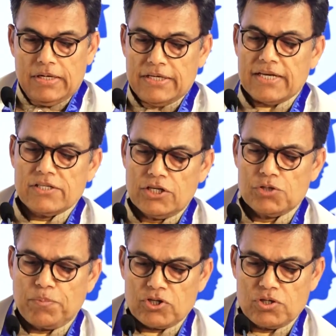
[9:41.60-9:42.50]
Yes, it
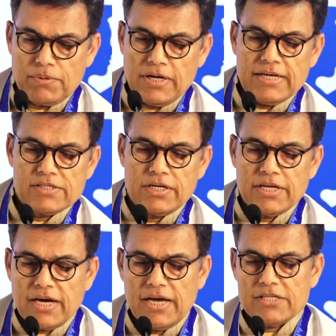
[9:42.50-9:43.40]
is possible, as
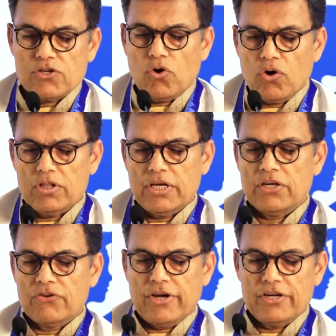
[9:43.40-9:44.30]
India has all the
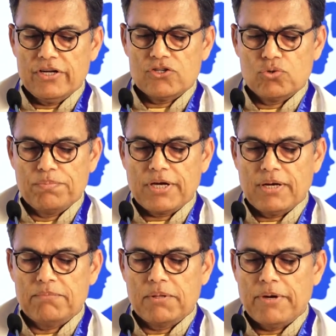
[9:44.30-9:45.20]
ingredients to
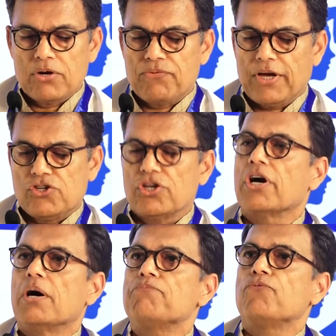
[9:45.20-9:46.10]
become the manufacturing
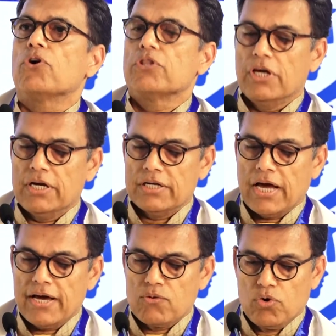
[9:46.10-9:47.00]
hub for the
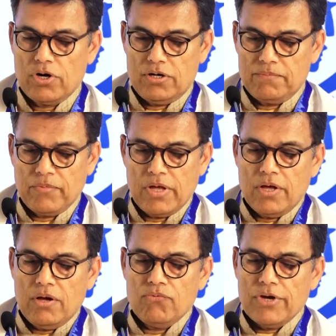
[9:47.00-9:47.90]
entire world.
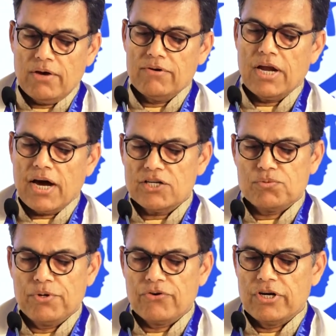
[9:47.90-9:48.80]
We have a
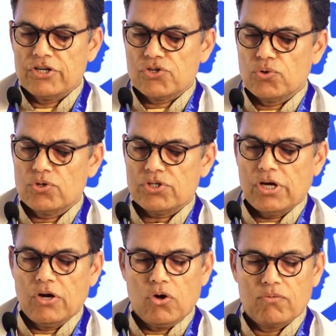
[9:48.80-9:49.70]
large mineral resource
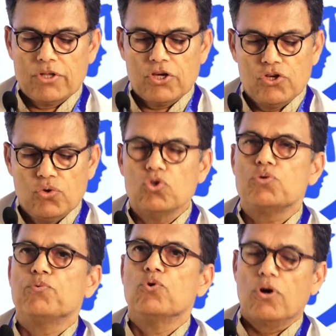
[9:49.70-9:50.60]
along with a huge
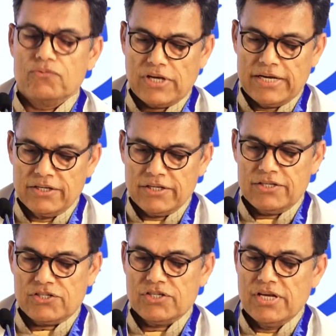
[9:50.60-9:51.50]
pool of
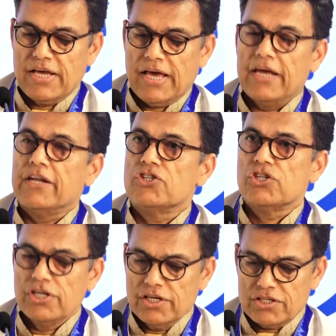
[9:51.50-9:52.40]
scientists and
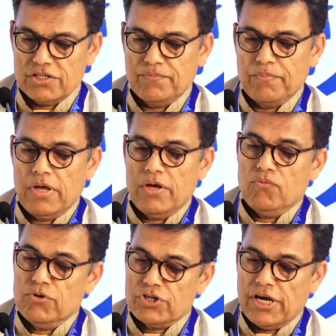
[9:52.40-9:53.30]
engineers
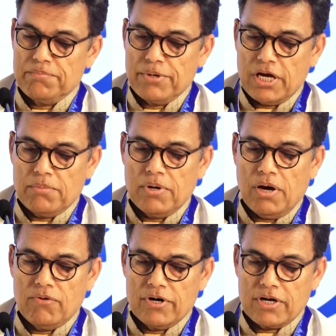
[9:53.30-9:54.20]
which can become
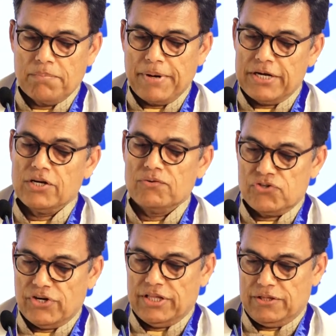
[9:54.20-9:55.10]
our competitive
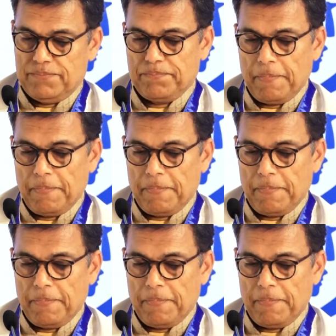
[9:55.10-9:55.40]
strength.